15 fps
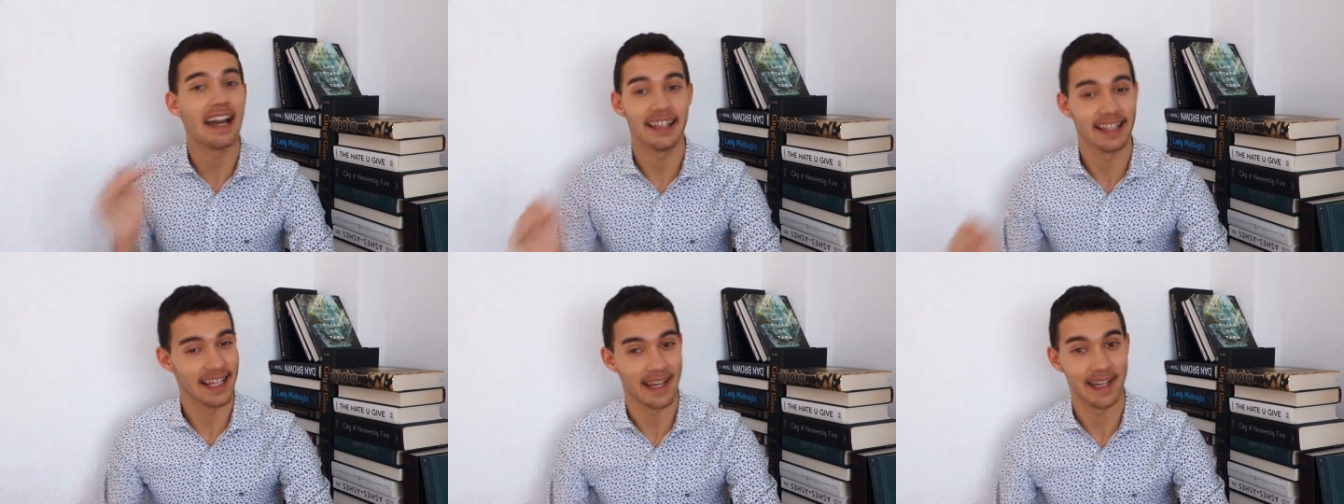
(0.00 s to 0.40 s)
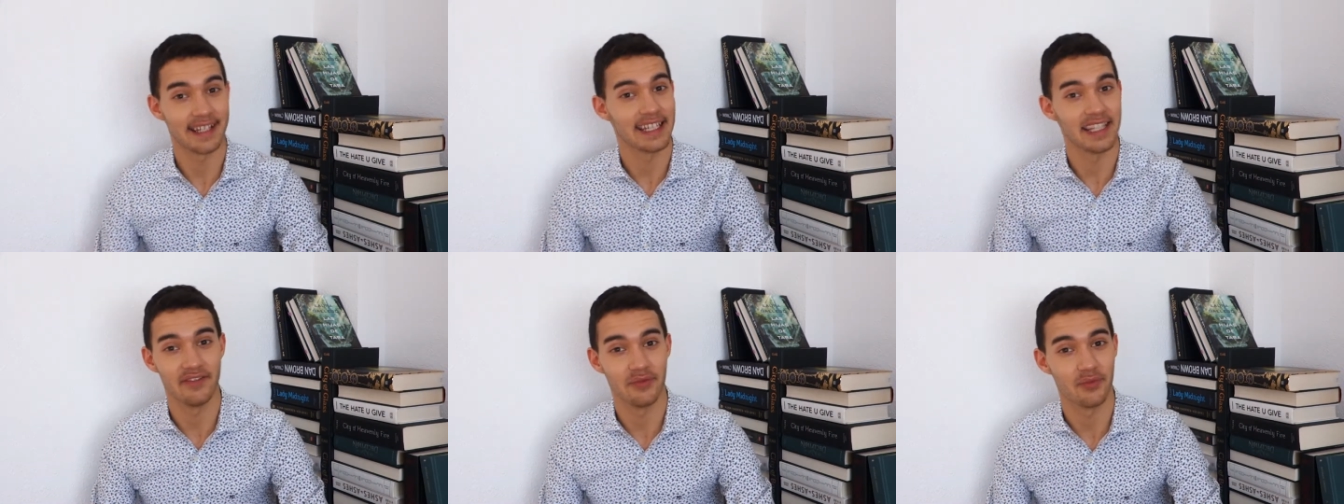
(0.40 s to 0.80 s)
I can't
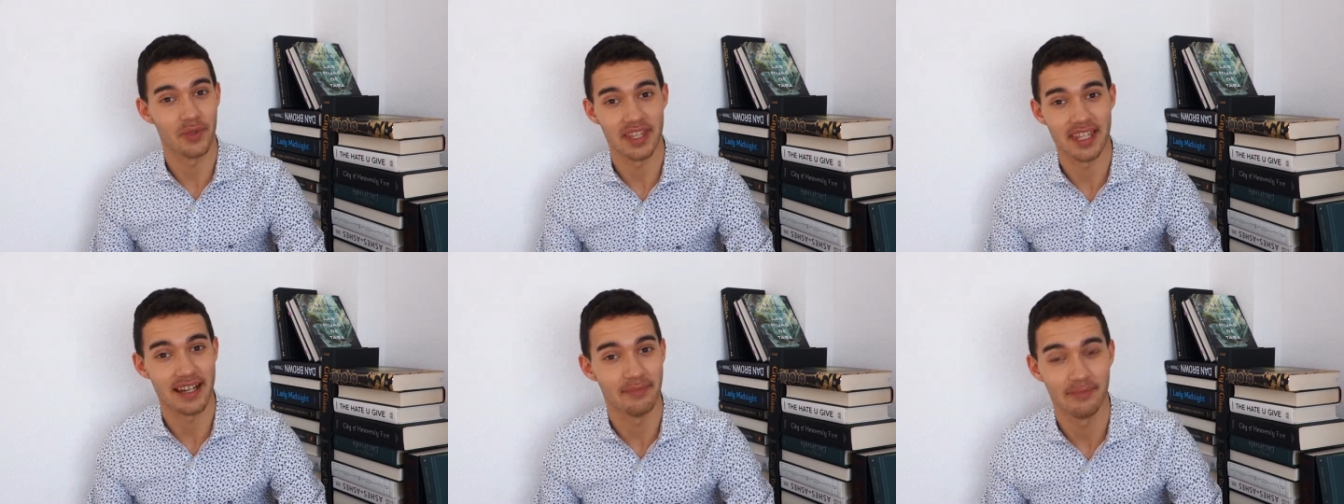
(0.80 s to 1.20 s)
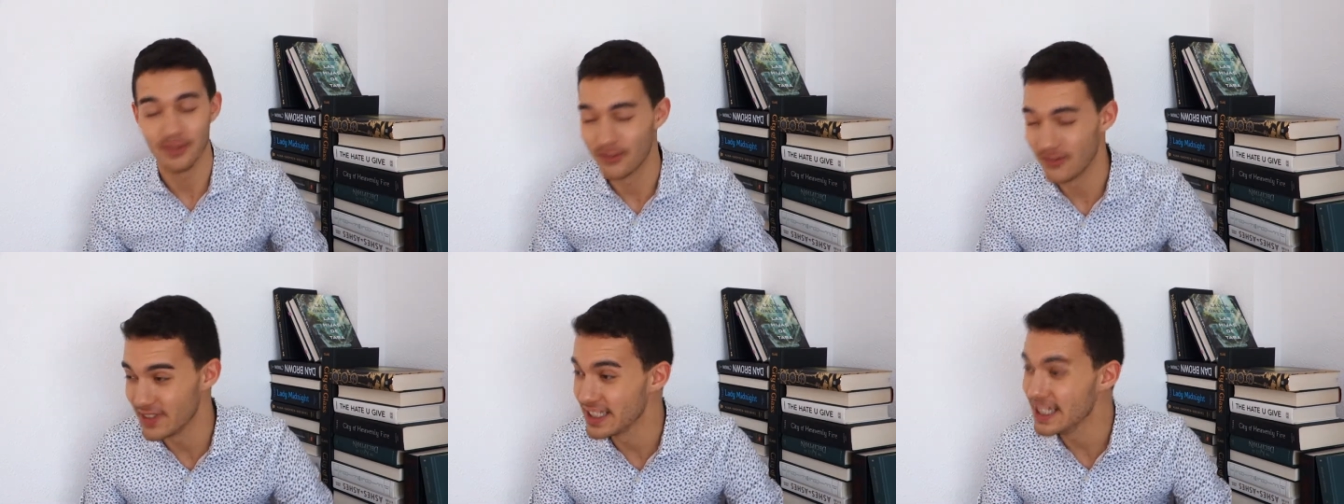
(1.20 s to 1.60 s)
even with that
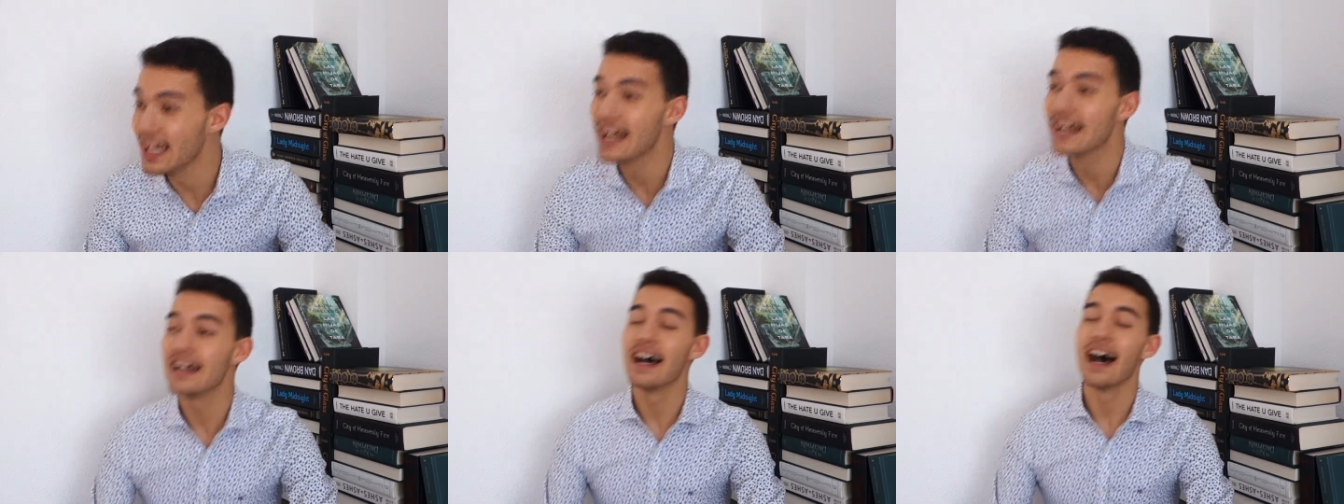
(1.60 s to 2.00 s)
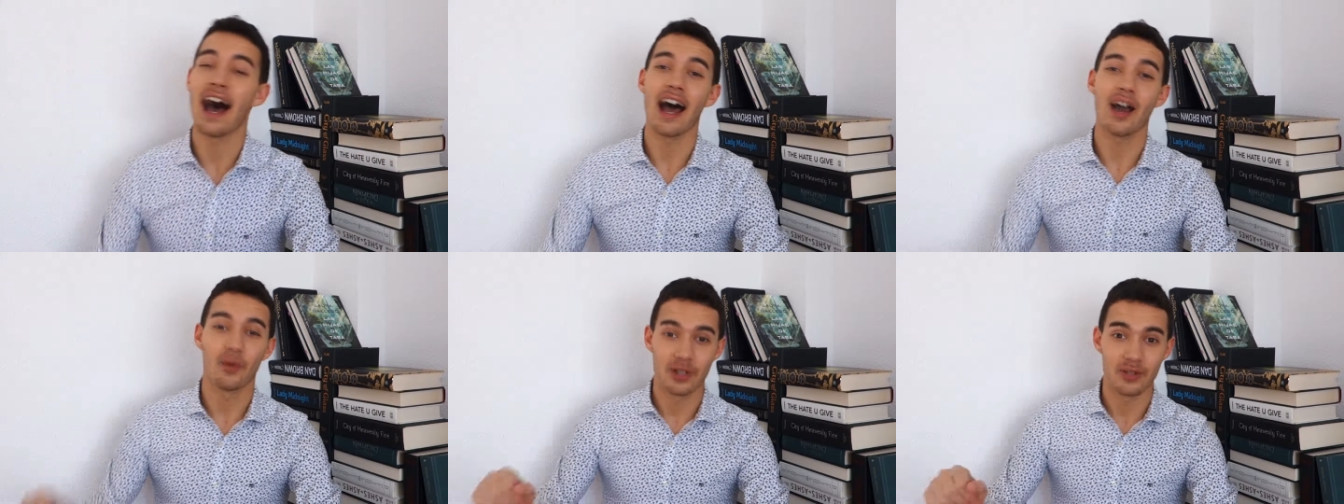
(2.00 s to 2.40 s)
movie.
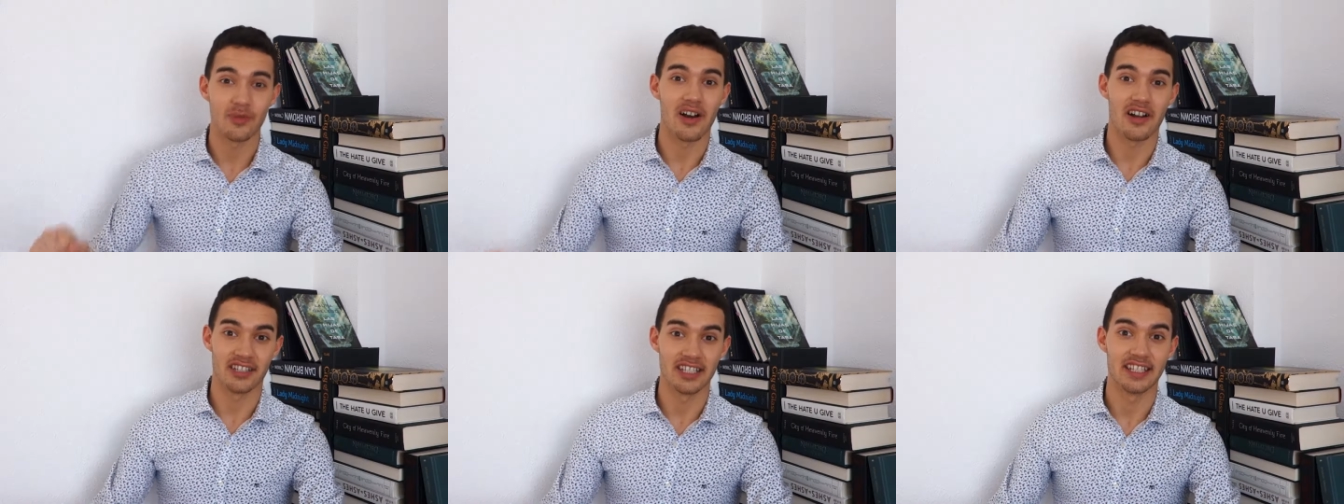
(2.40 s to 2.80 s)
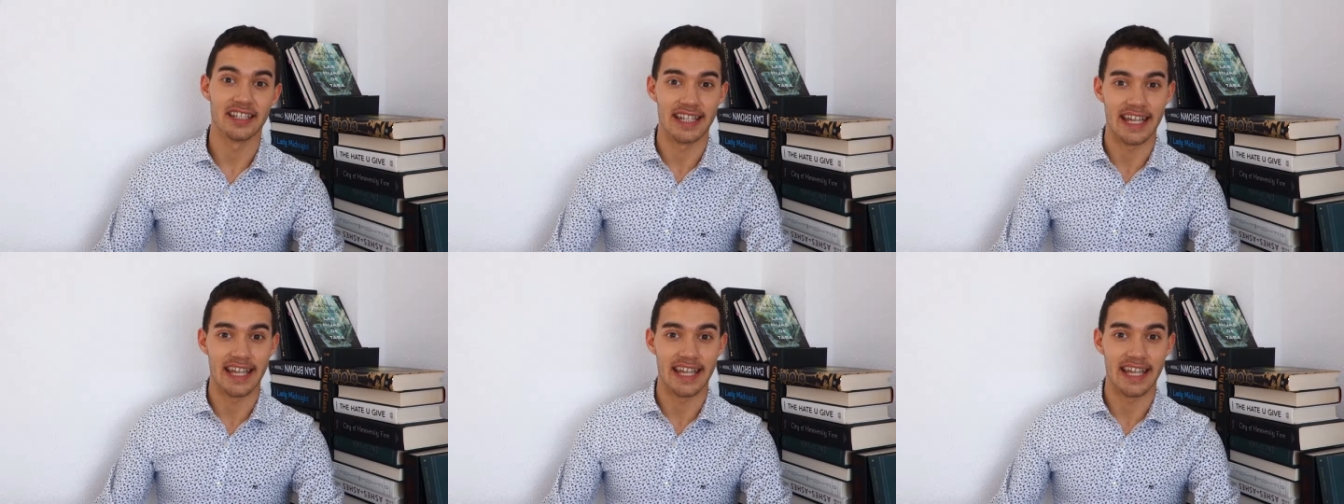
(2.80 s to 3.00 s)
I want to watch it